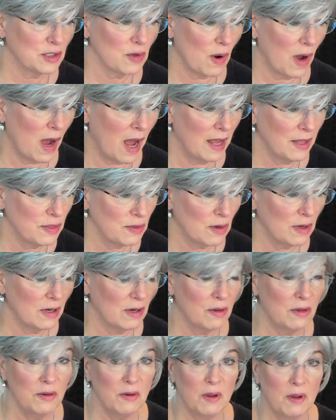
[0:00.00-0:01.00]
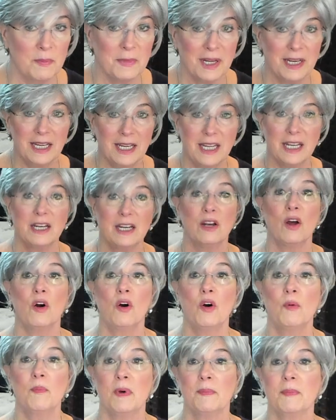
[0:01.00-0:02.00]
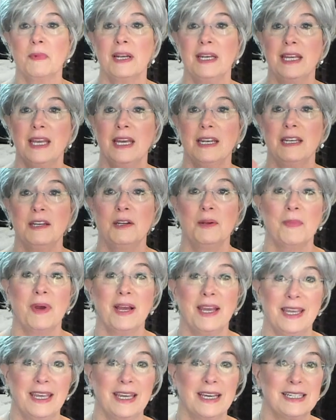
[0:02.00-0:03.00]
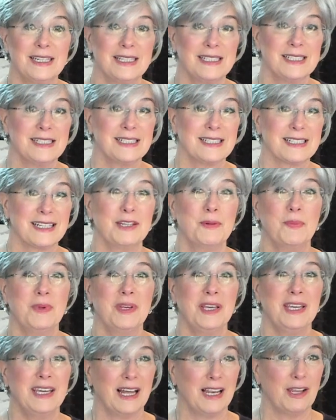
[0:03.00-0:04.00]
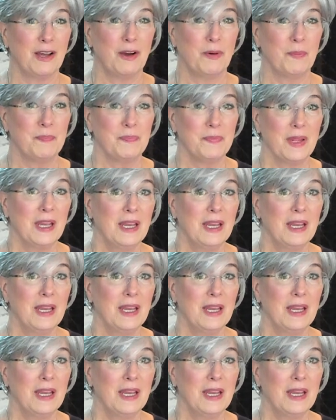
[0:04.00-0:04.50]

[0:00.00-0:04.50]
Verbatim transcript: So I thought, oh no, I'm going to get it home. I'm going to get it in my hand, and it's going to be yellow.